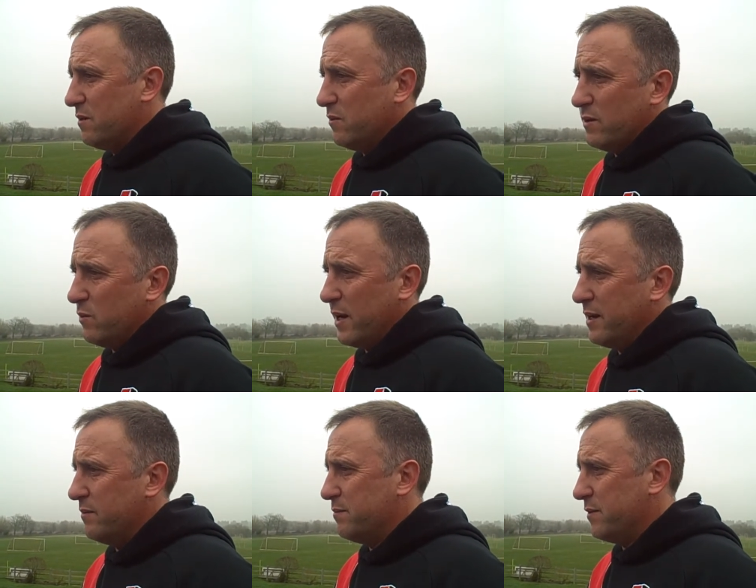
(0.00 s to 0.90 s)
we
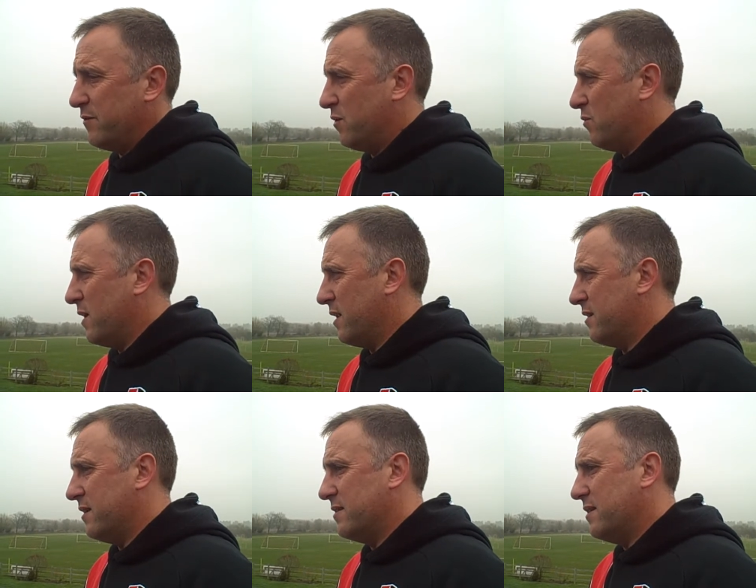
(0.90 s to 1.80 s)
win, perform well, and,
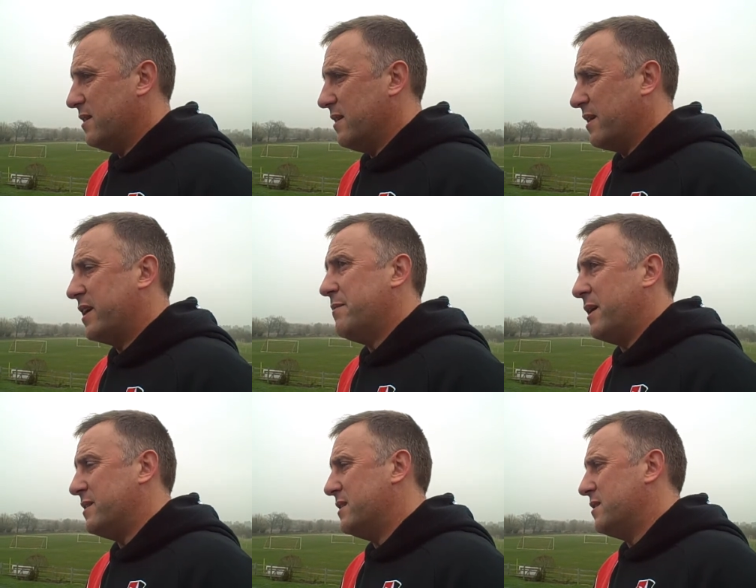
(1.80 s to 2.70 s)
and, and keep
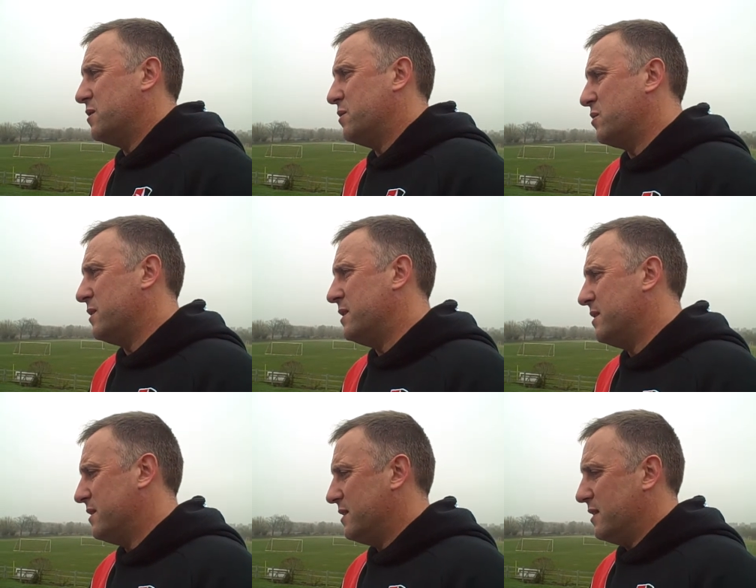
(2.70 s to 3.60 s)
that distance between
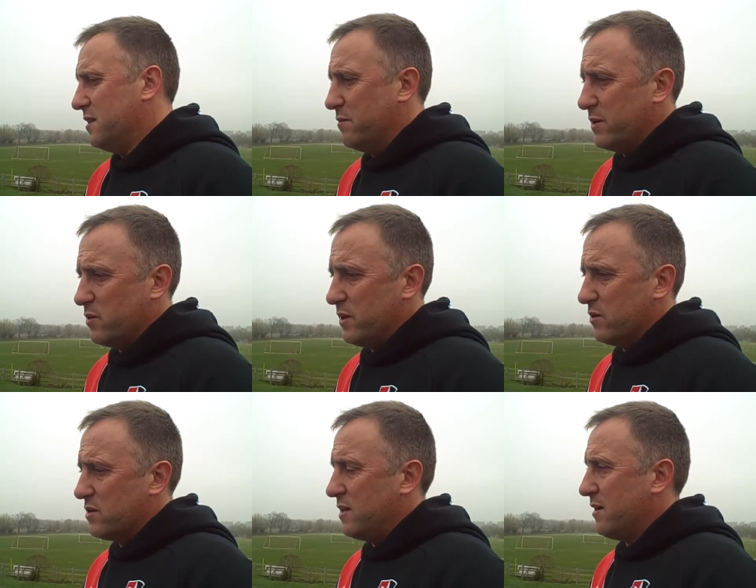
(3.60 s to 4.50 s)
between
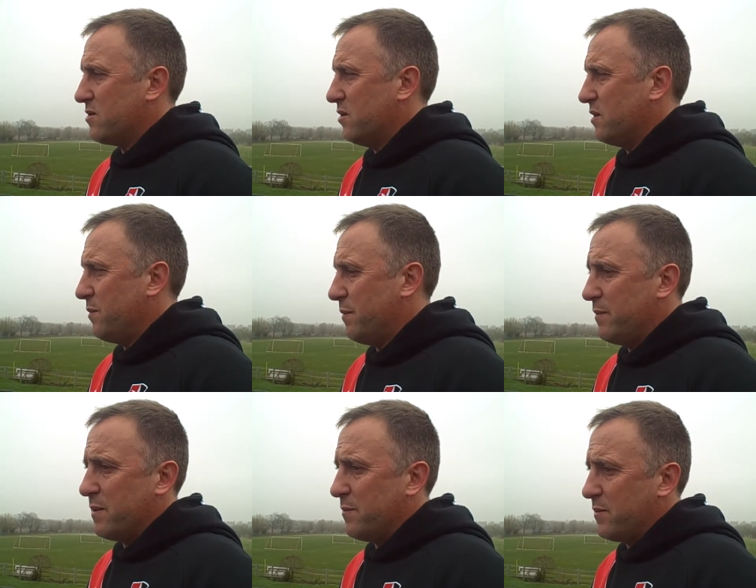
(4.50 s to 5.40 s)
us and outside
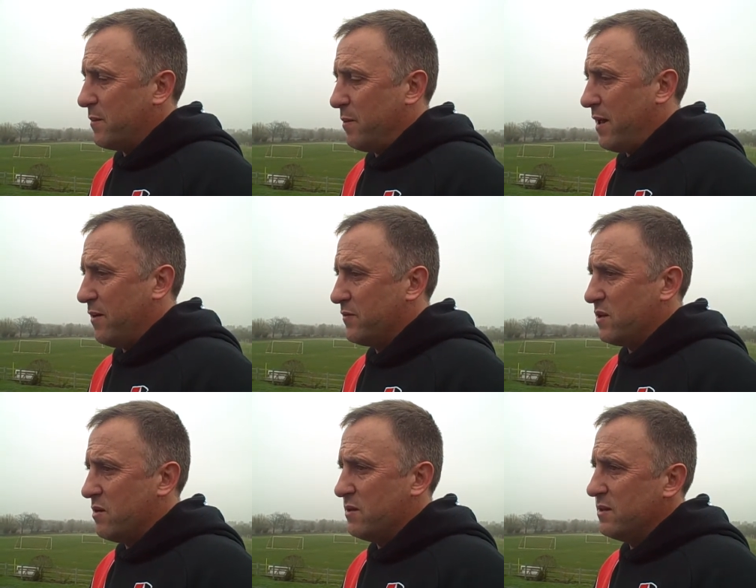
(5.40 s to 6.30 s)
the, the, the playoff
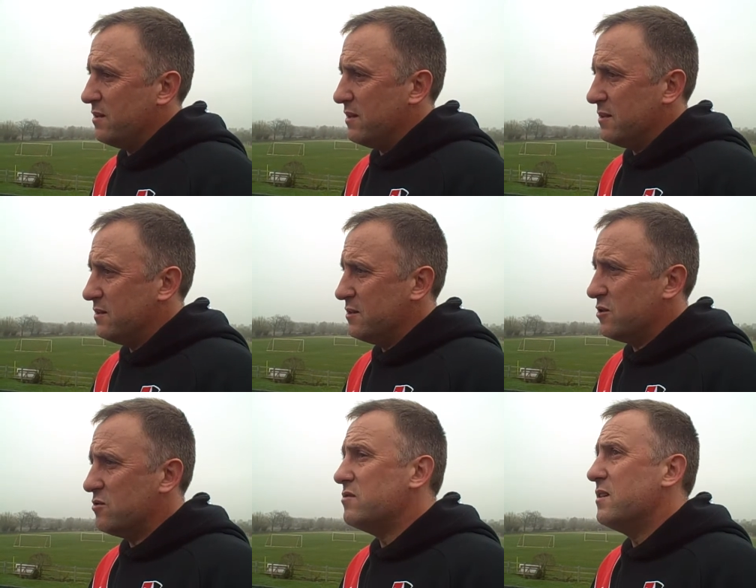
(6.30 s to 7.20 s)
zone, and, and
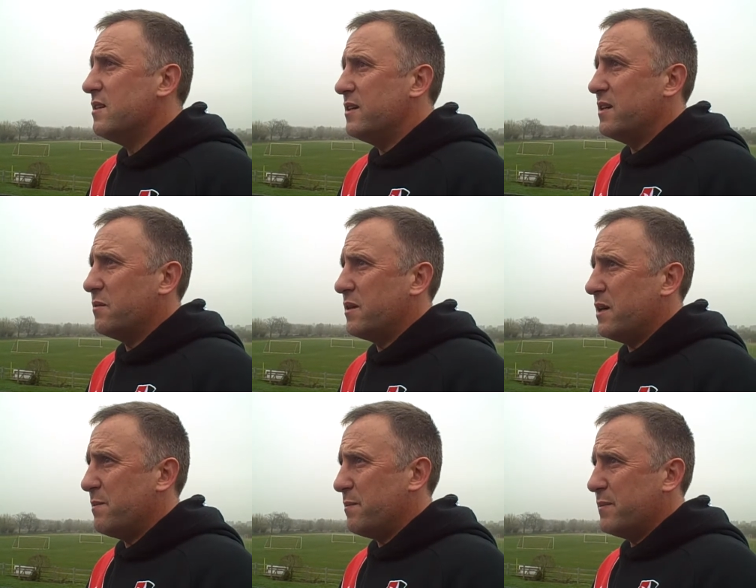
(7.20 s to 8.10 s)
just you know
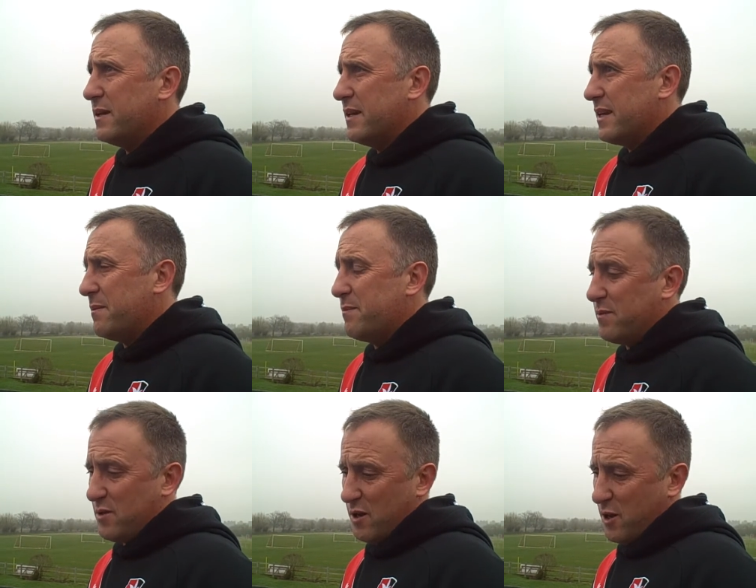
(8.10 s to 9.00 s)
keep keep
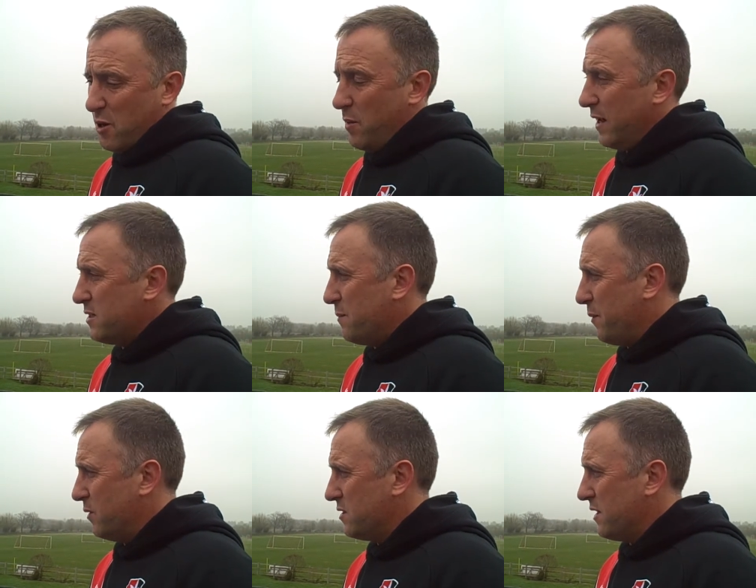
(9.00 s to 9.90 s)
accumulating
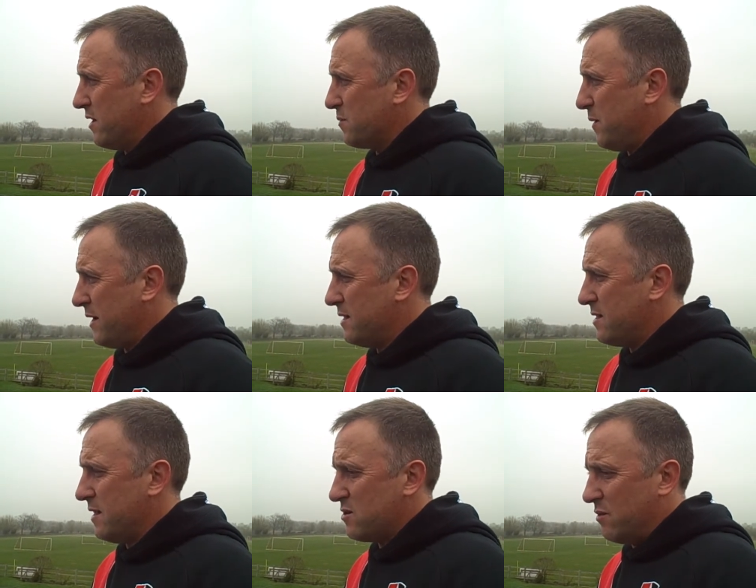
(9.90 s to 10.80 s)
points to get us back into
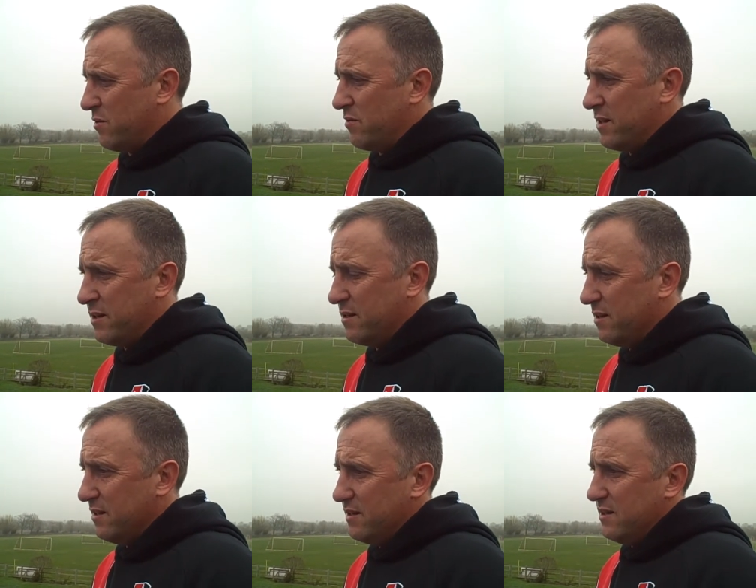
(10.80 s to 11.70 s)
that top three, and,
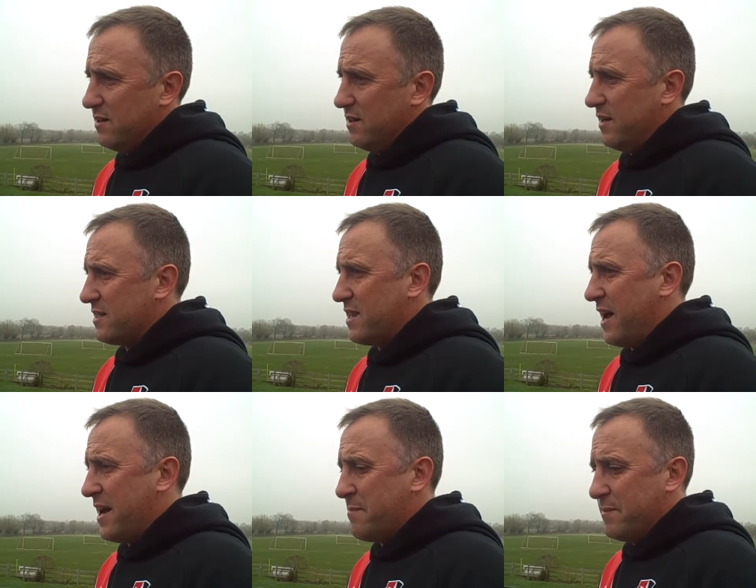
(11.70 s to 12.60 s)
and that's the
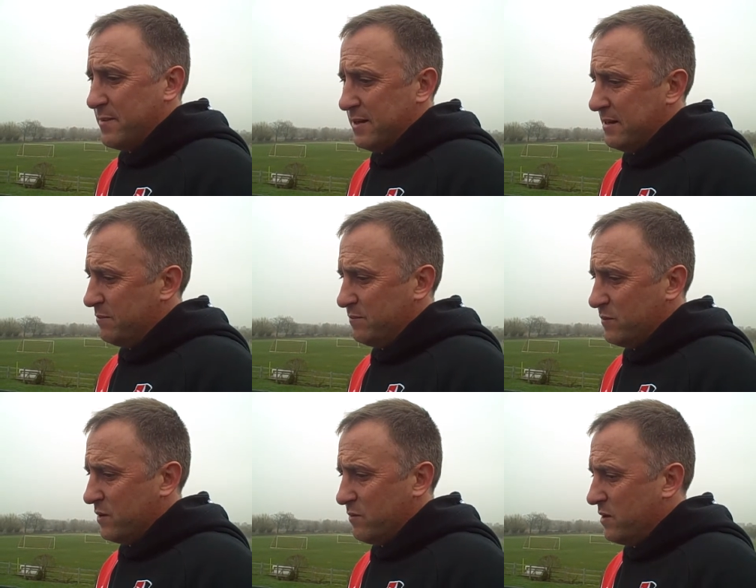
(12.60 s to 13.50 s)
aim. Um,
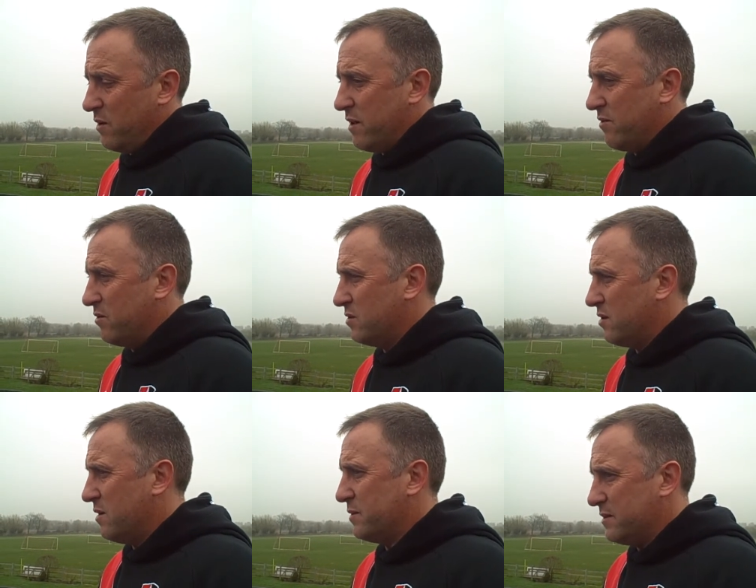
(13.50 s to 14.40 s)
we, we, know they're a good
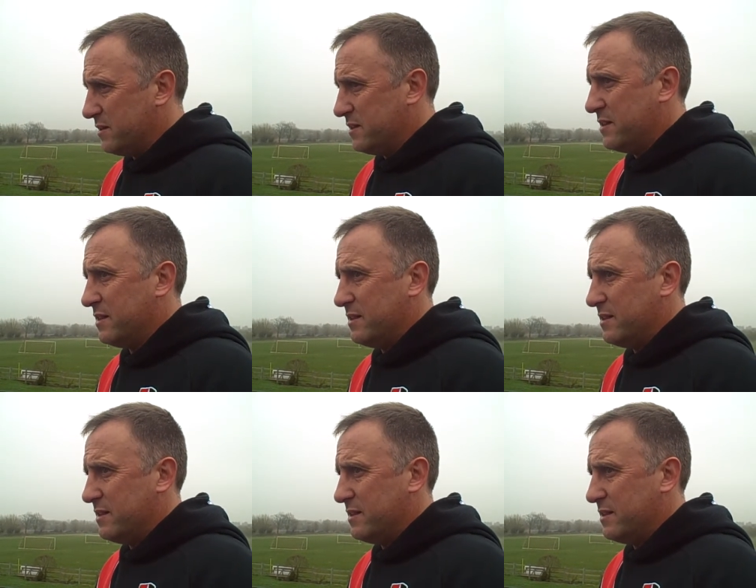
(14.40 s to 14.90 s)
side, but uh,